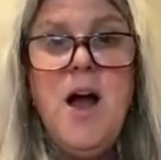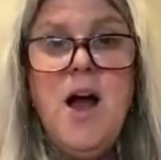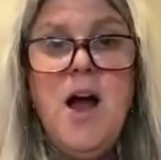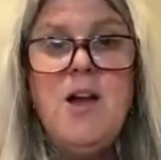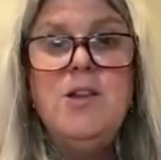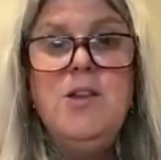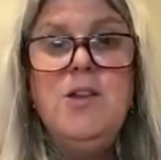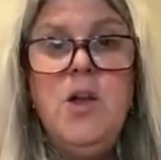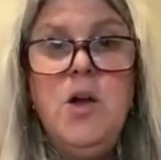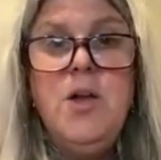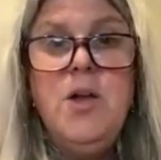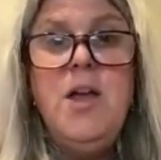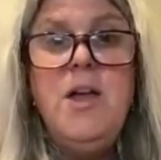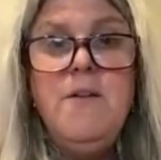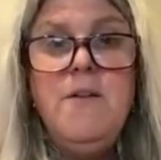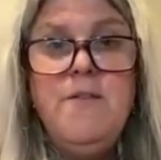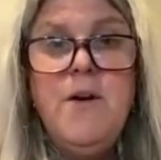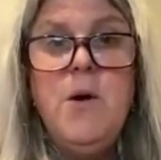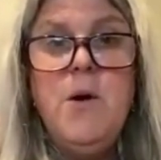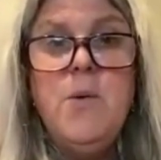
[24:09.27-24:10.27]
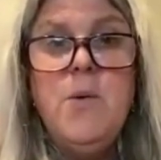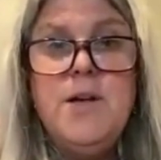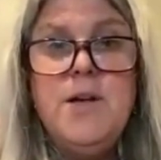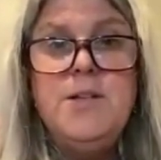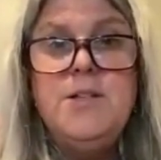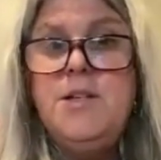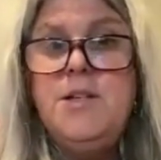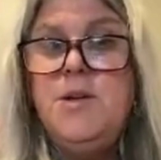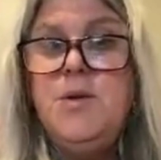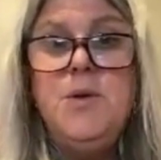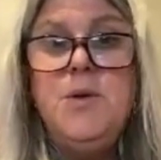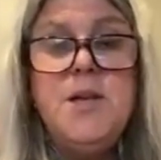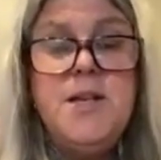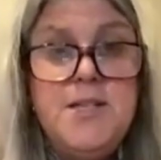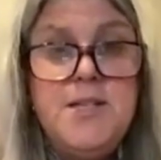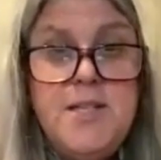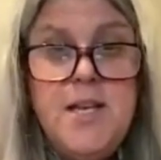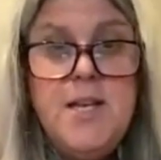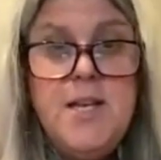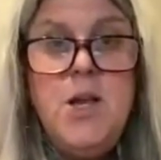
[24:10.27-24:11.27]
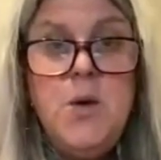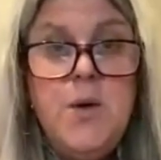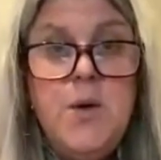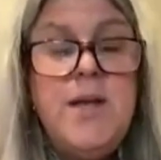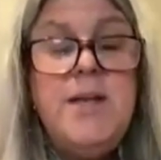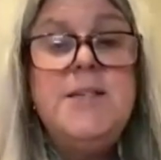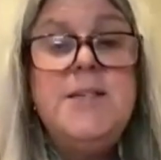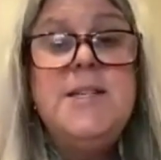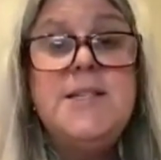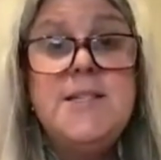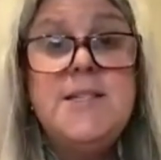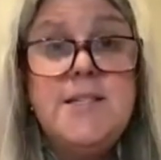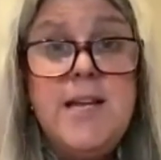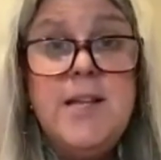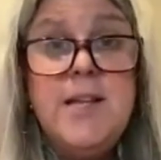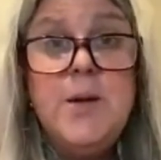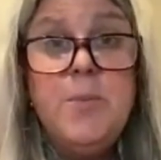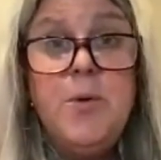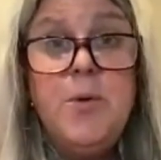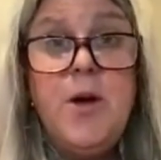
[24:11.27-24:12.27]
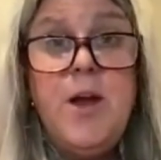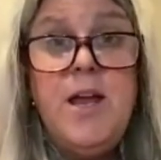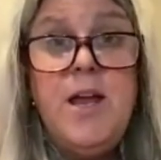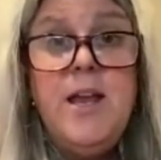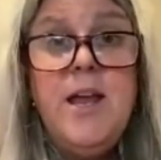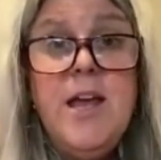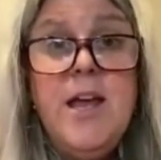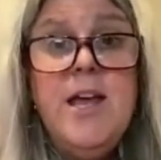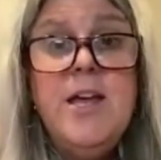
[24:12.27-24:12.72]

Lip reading: are looking forward to continuing to celebrate,